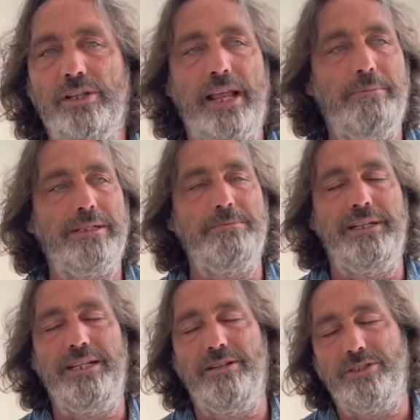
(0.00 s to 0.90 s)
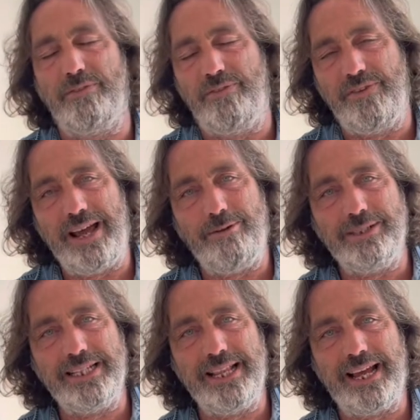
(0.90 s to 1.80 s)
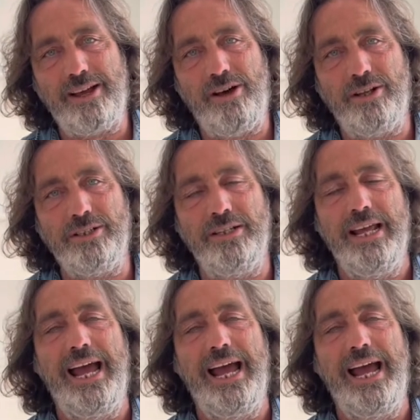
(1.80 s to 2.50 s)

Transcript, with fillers: there must be loads of flowers in that garden,